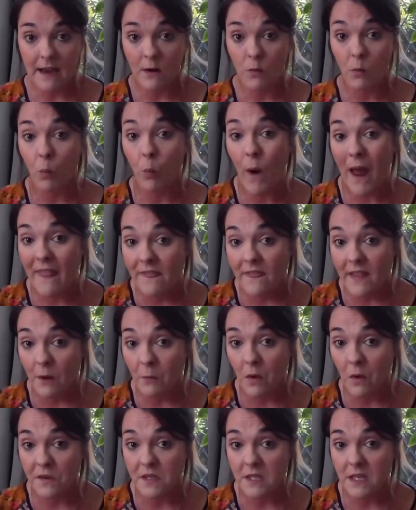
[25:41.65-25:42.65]
and when they
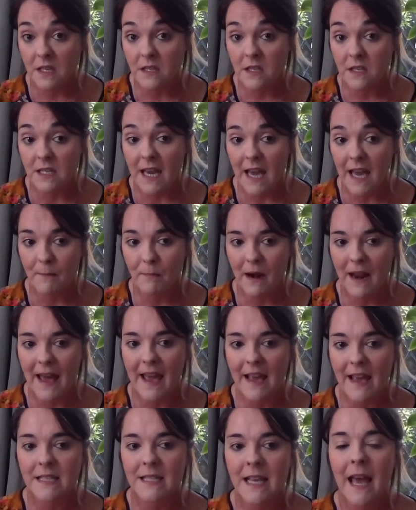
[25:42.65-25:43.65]
want it to take place.